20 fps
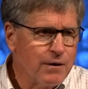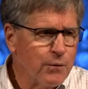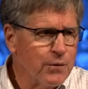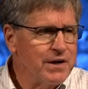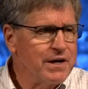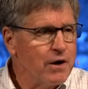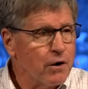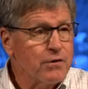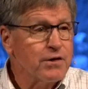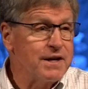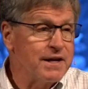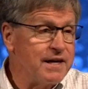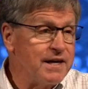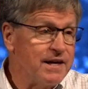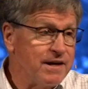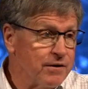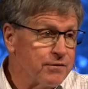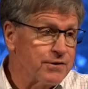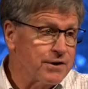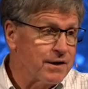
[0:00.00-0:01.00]
We know that
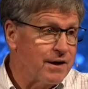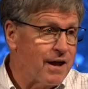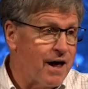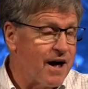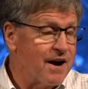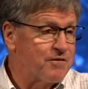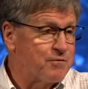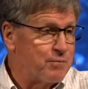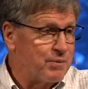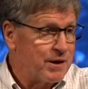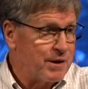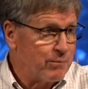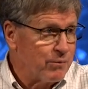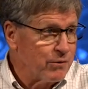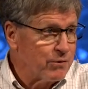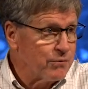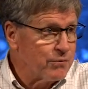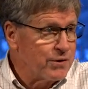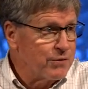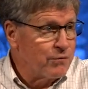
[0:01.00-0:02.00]
he healed a lot of
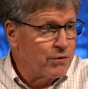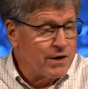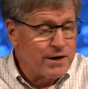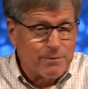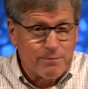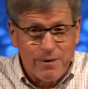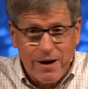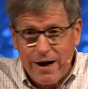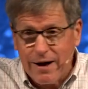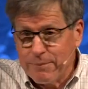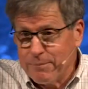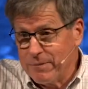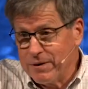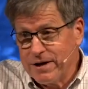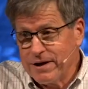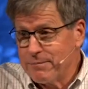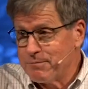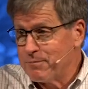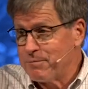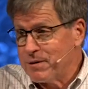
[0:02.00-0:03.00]
people. We read about
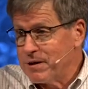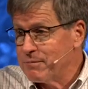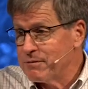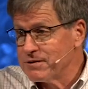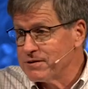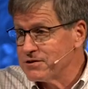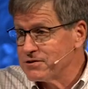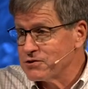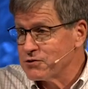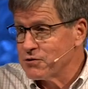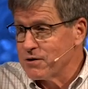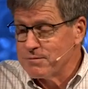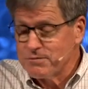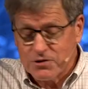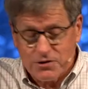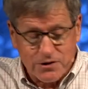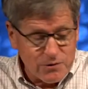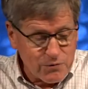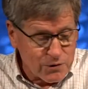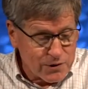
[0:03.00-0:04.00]
many people in the
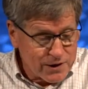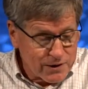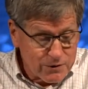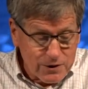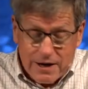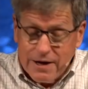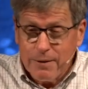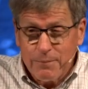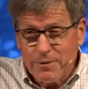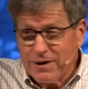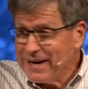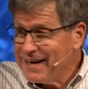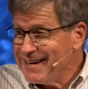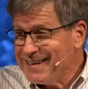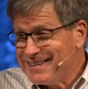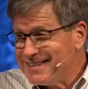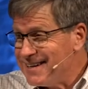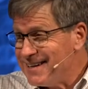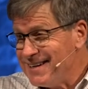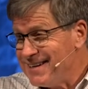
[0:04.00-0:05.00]
scripture that were healed, but
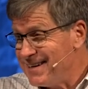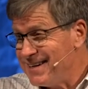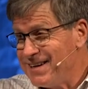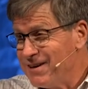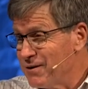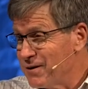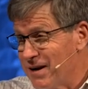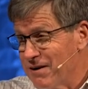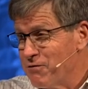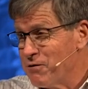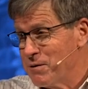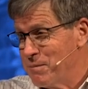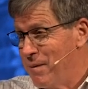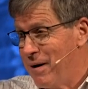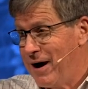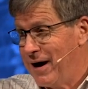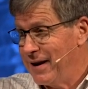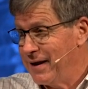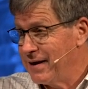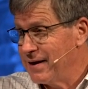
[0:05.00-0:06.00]
he didn't heal
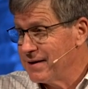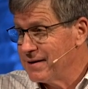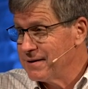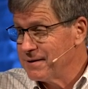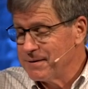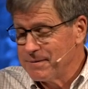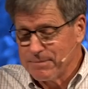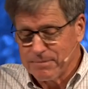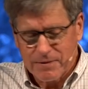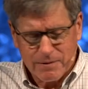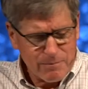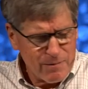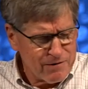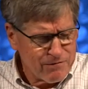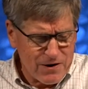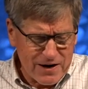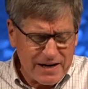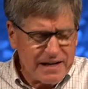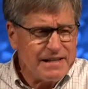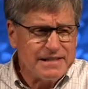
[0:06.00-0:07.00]
everybody. Matter
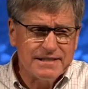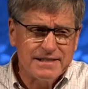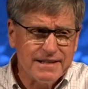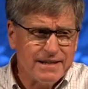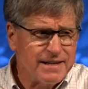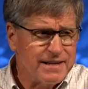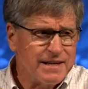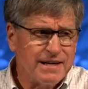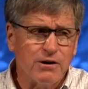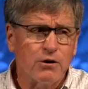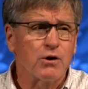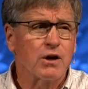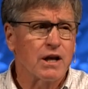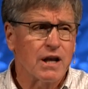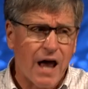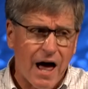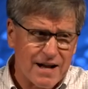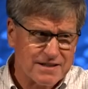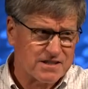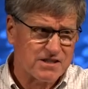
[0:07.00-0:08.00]
of fact, he didn't heal
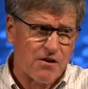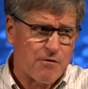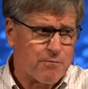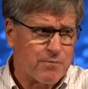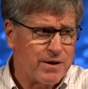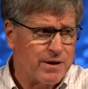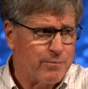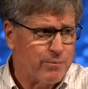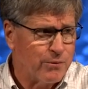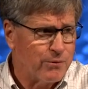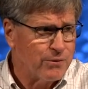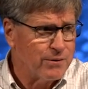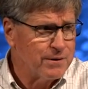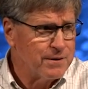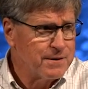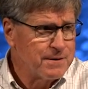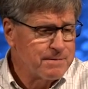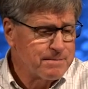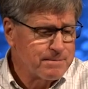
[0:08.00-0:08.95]
lots of people.